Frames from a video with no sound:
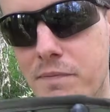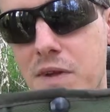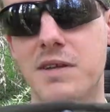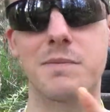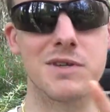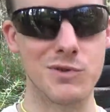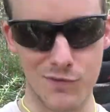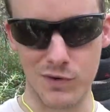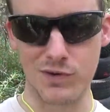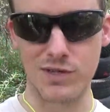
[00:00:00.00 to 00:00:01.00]
it can be used
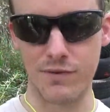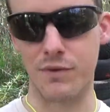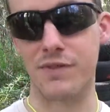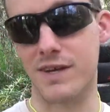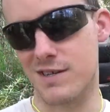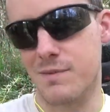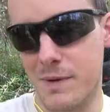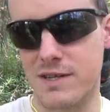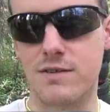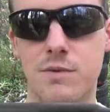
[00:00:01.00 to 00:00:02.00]
for several things,
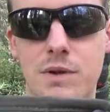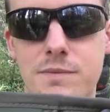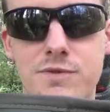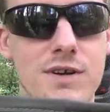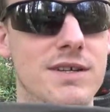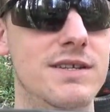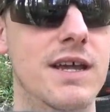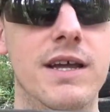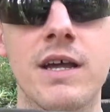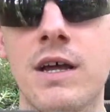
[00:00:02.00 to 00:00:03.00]
basically what I'm trying to
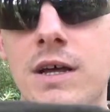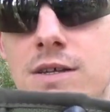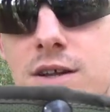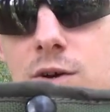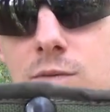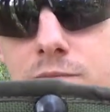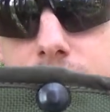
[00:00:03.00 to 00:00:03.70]
say. So,